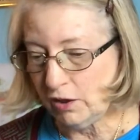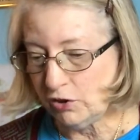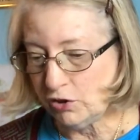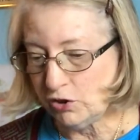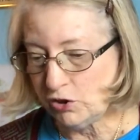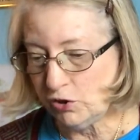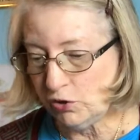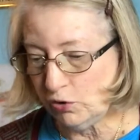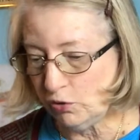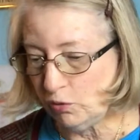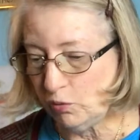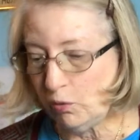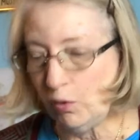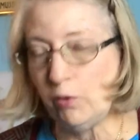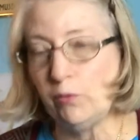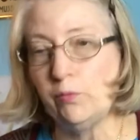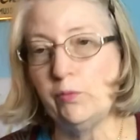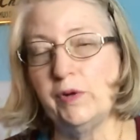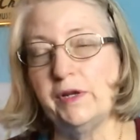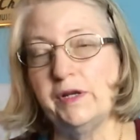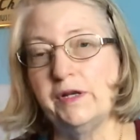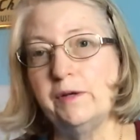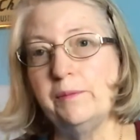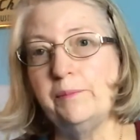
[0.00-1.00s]
2 are
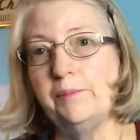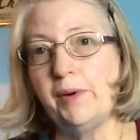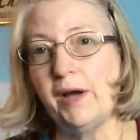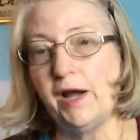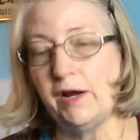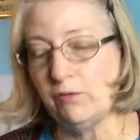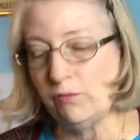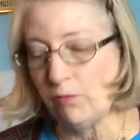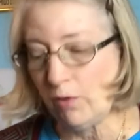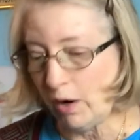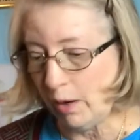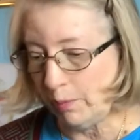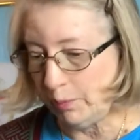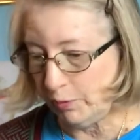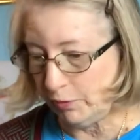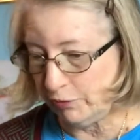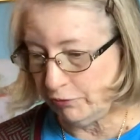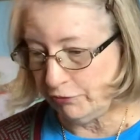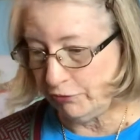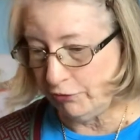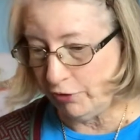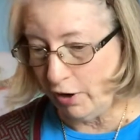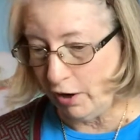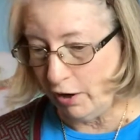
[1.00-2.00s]
written by Robert
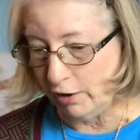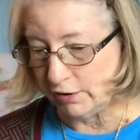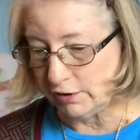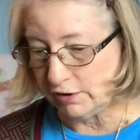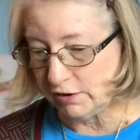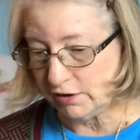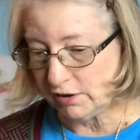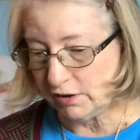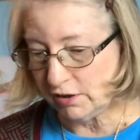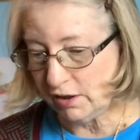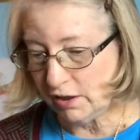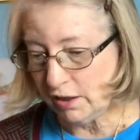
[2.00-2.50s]
Frost.